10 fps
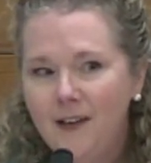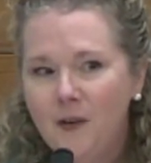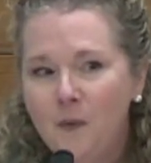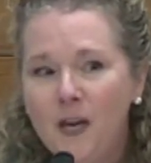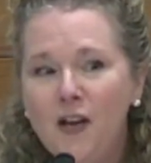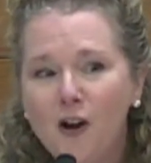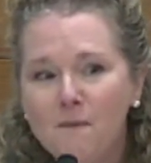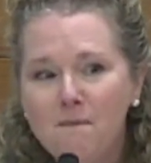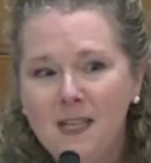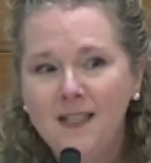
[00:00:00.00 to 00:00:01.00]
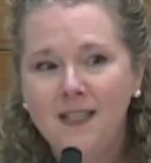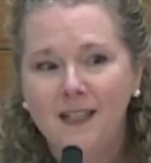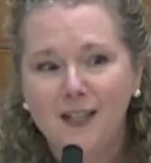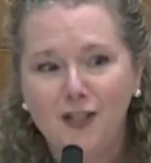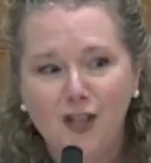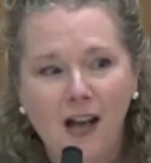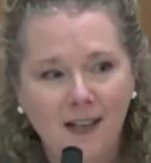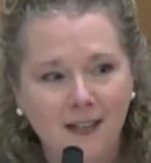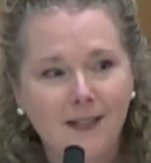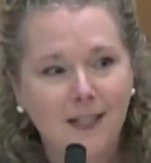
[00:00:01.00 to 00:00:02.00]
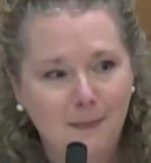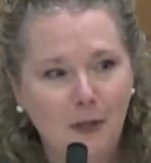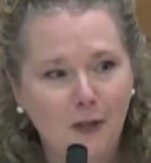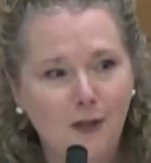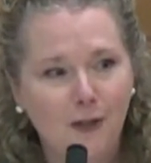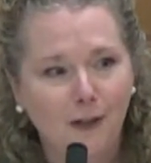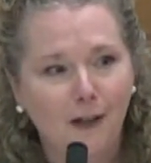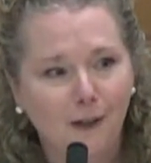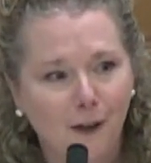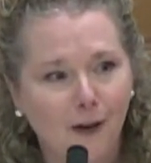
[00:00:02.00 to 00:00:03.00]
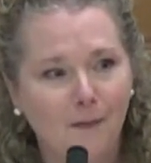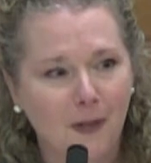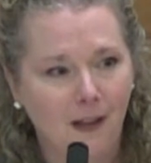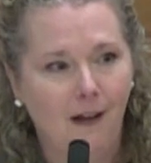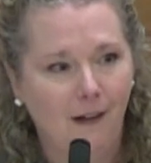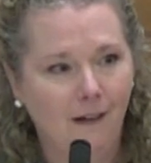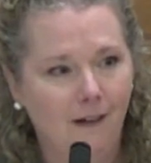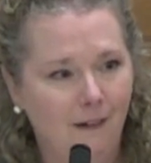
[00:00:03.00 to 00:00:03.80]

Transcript: we are missing the giant spiritual alarm clock